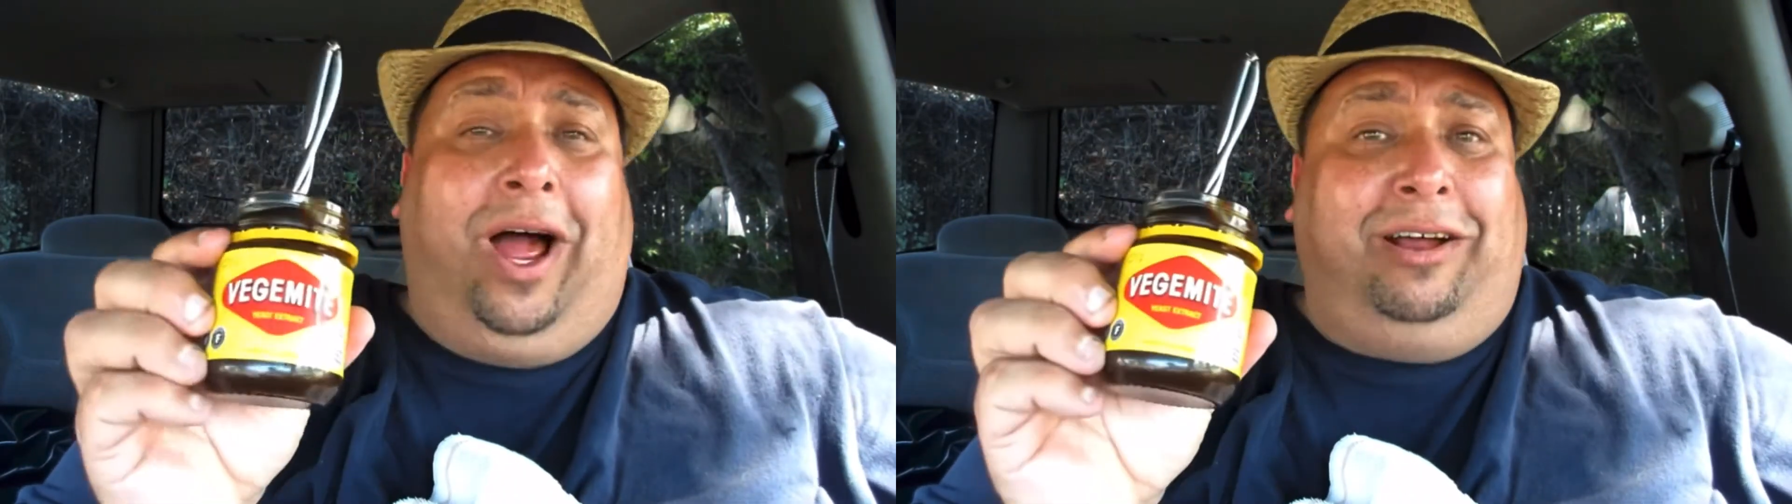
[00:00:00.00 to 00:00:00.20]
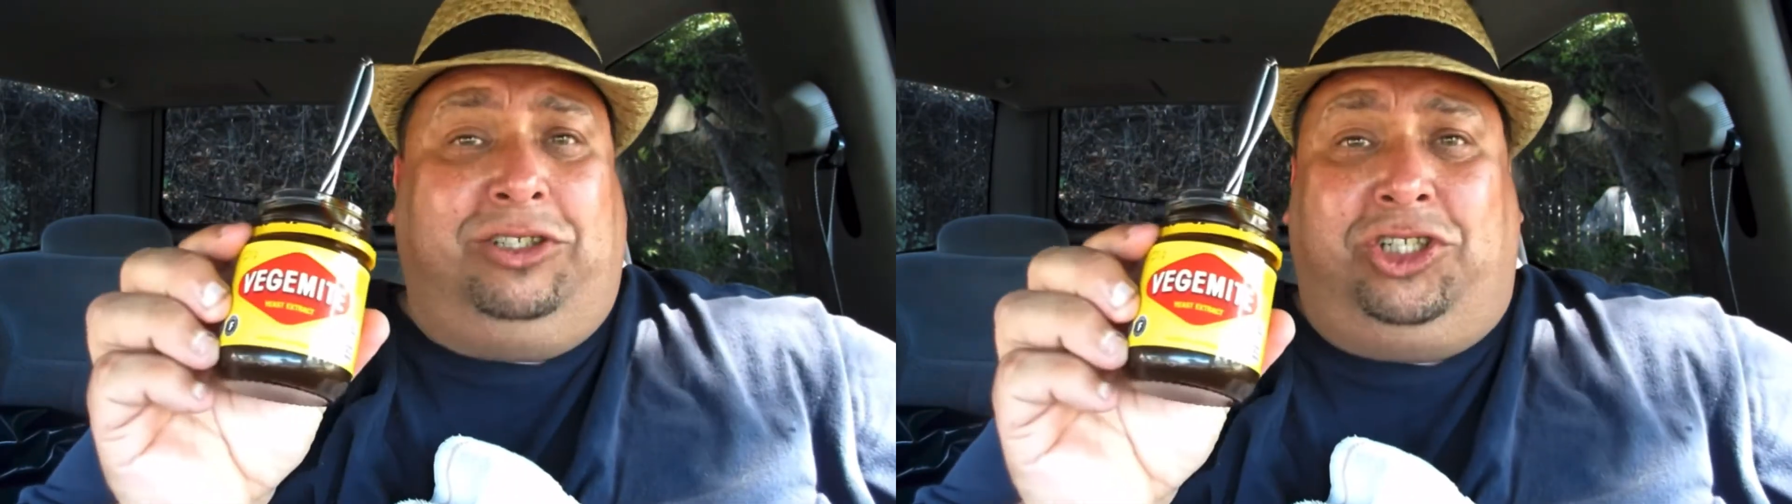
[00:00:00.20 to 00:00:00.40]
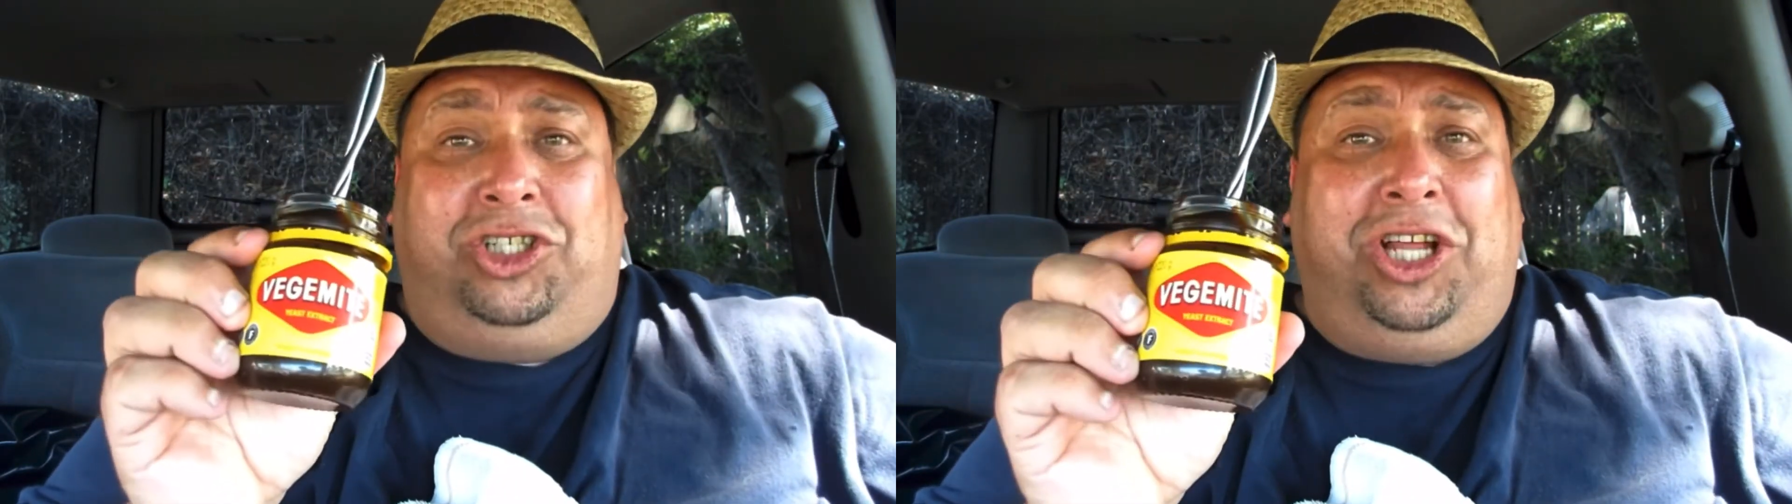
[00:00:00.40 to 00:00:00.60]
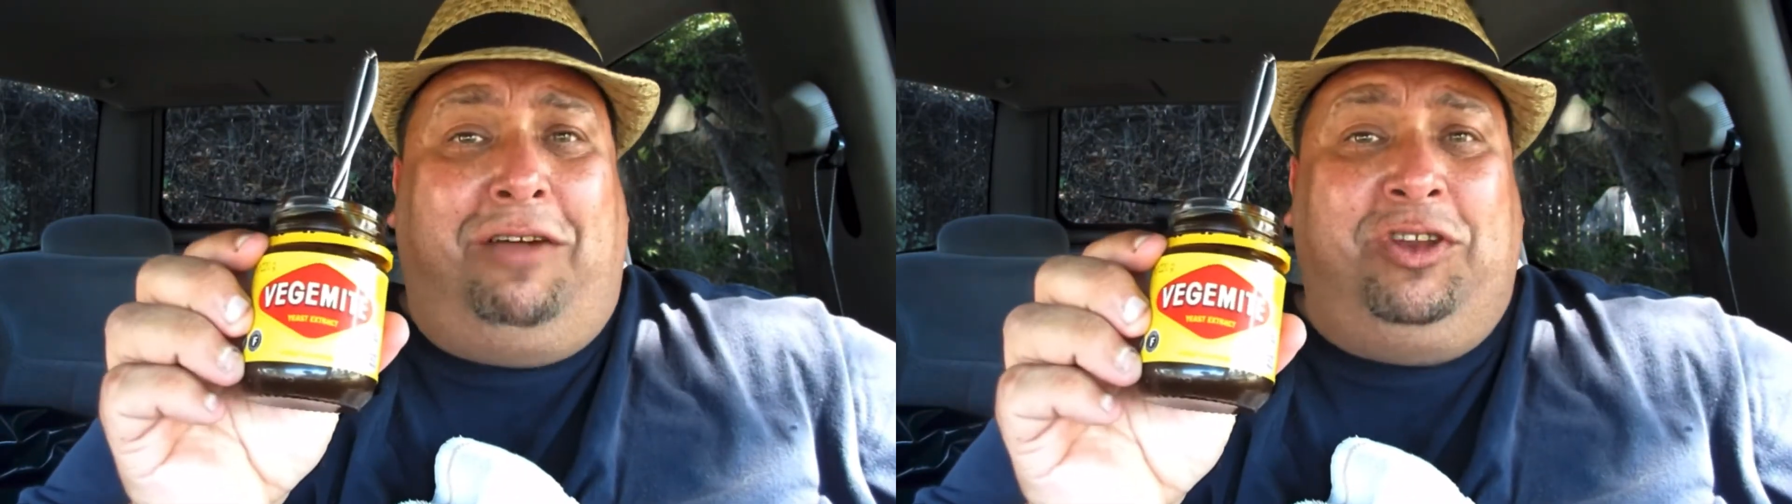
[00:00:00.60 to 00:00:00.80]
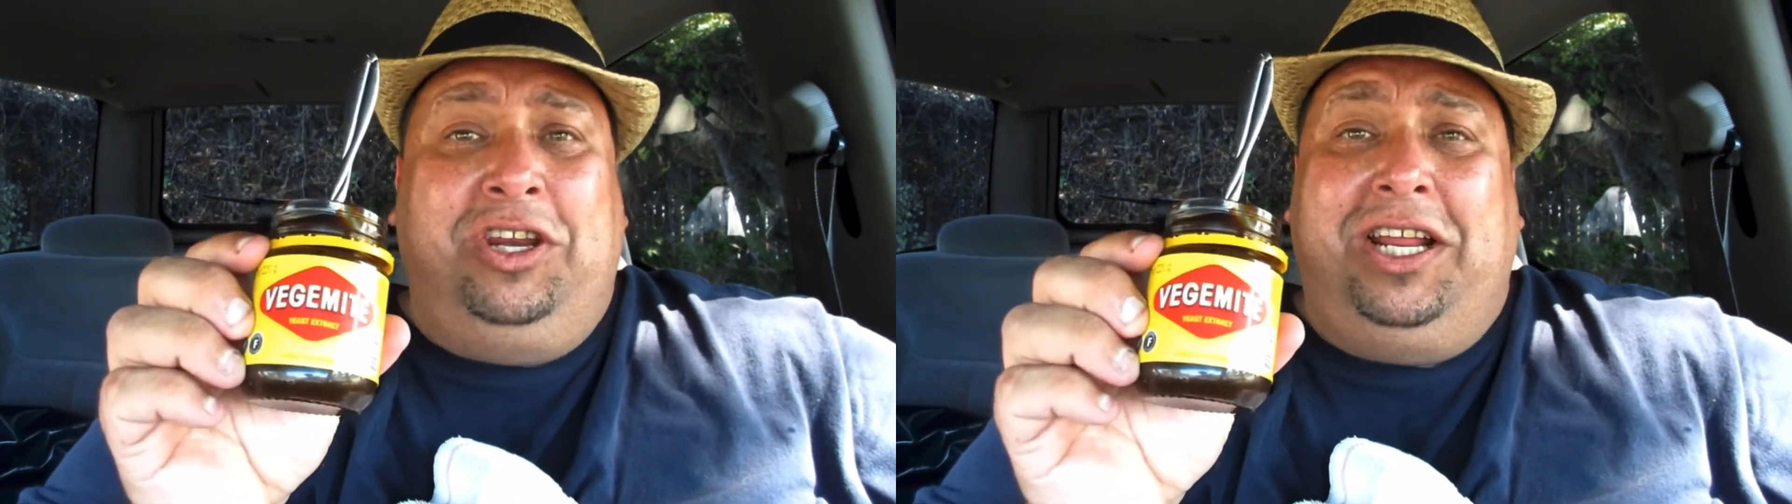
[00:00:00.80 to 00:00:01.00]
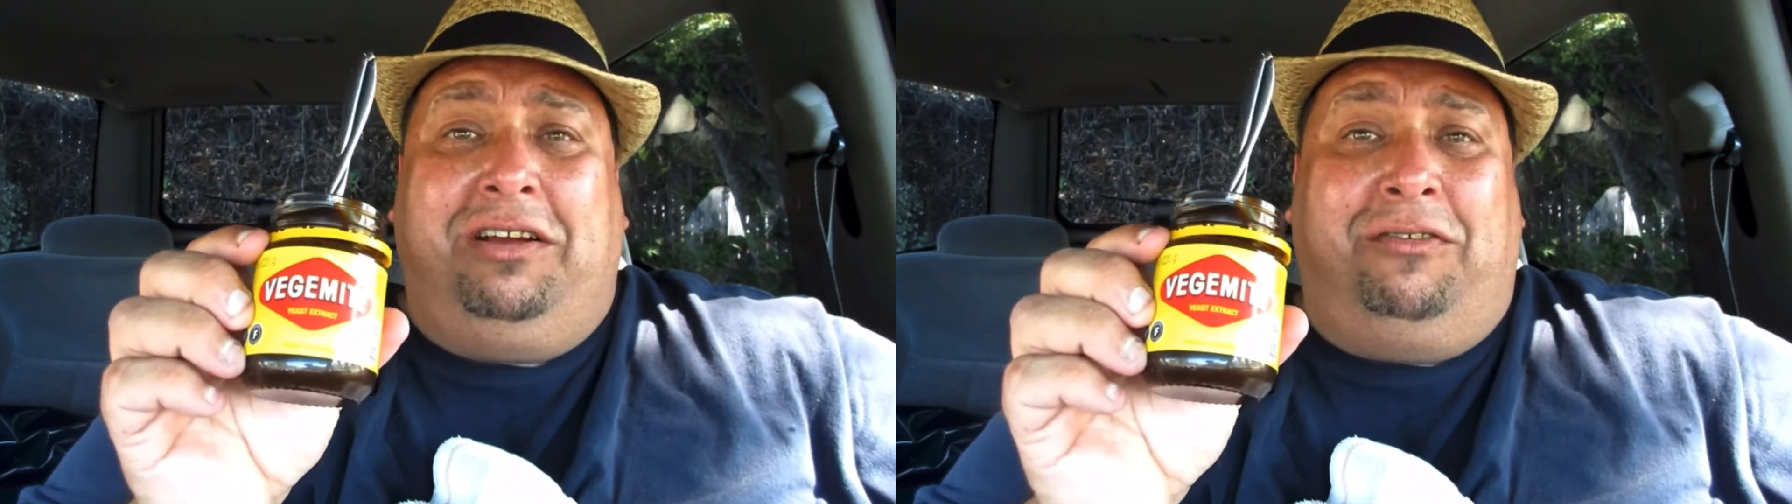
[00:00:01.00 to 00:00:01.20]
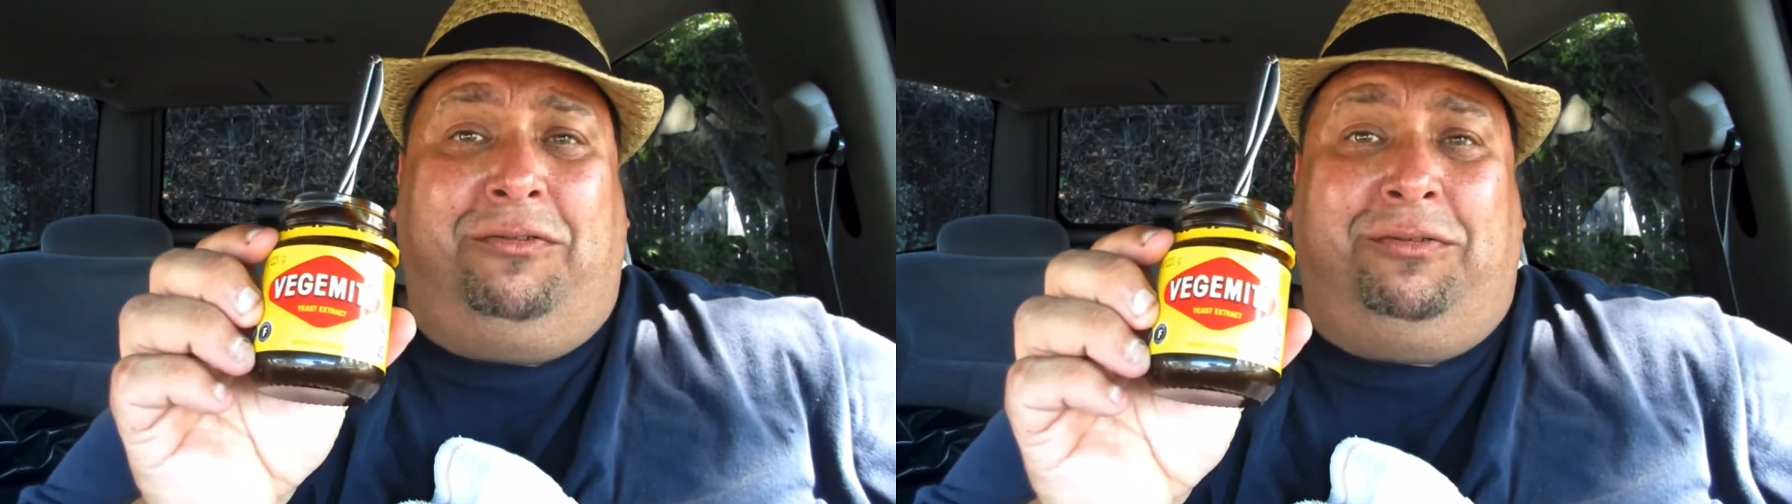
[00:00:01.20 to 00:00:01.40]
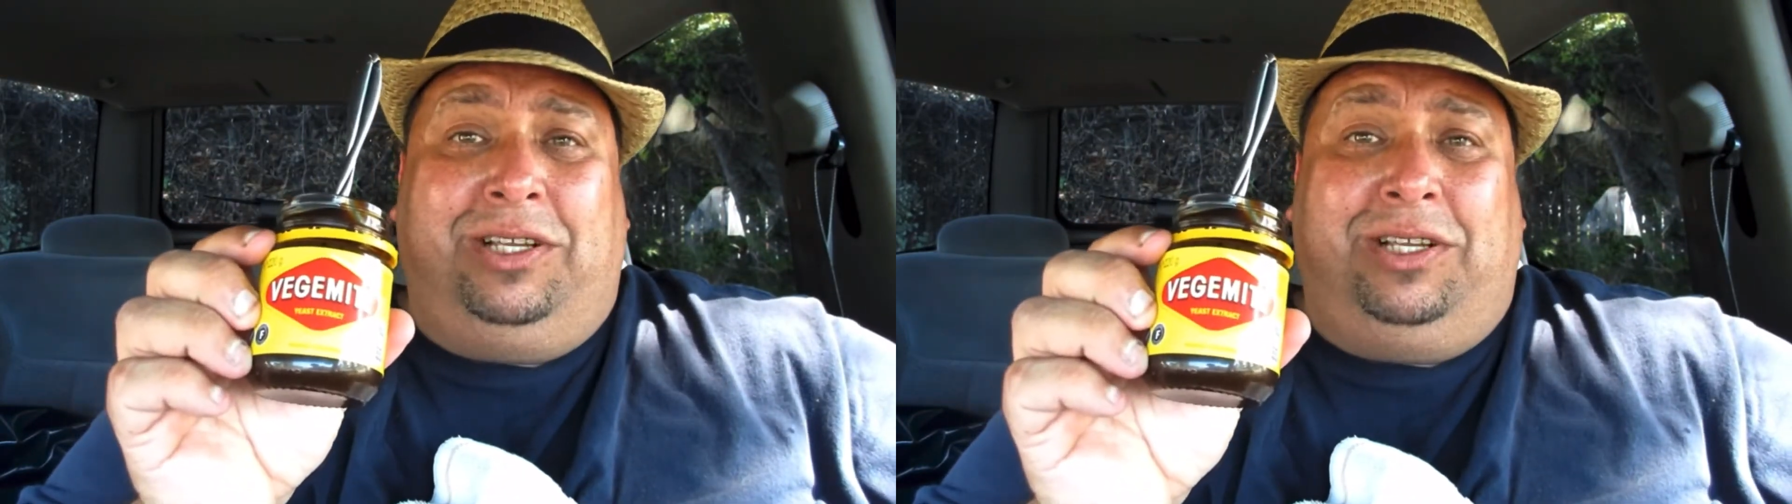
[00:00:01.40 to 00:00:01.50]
wild stuff, and you need to